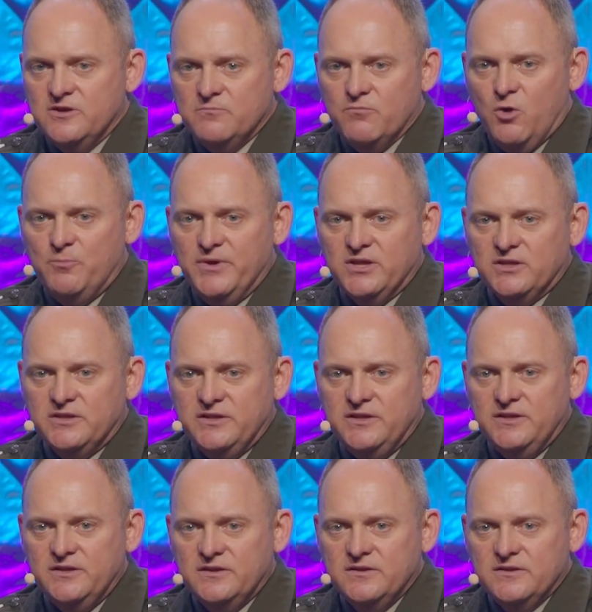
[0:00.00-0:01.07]

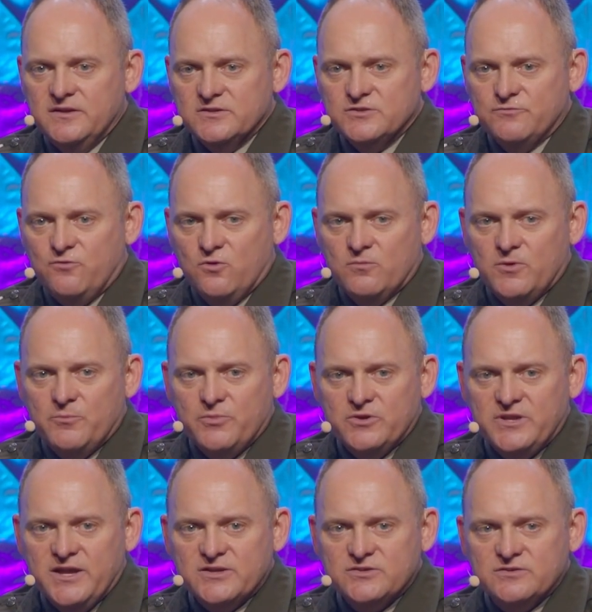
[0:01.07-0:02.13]
Mobility is a form of
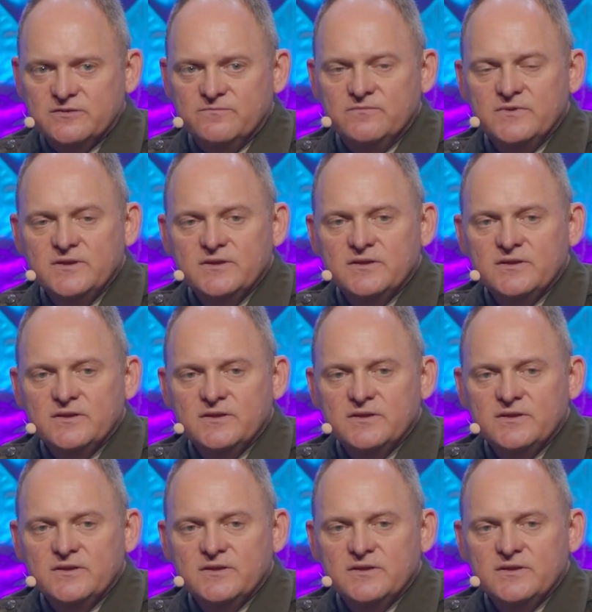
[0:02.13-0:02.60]
protection.